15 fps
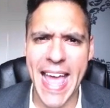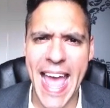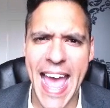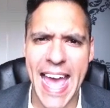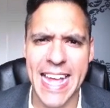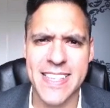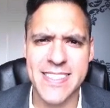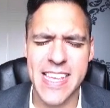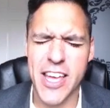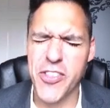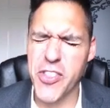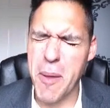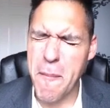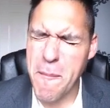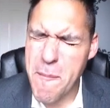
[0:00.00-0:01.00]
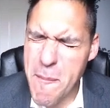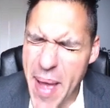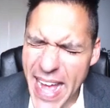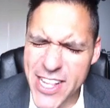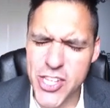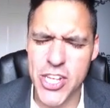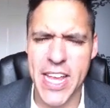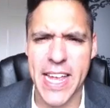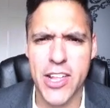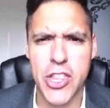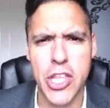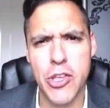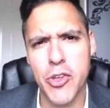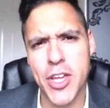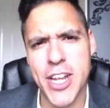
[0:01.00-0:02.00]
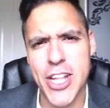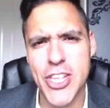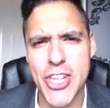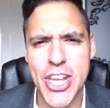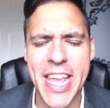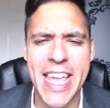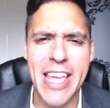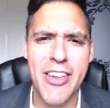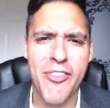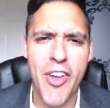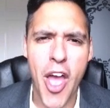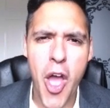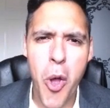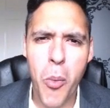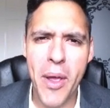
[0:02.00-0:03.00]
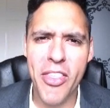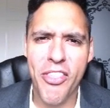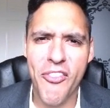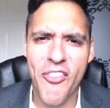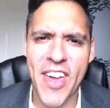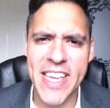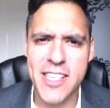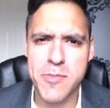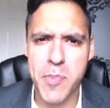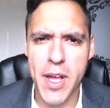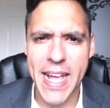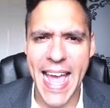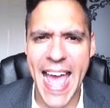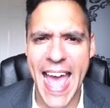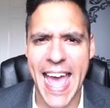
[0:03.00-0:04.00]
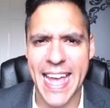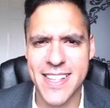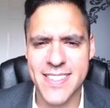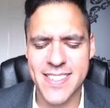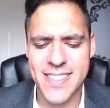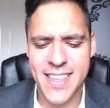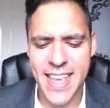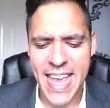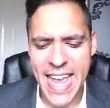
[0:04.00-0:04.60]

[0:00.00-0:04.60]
ads and the magic that you can achieve with Facebook ads.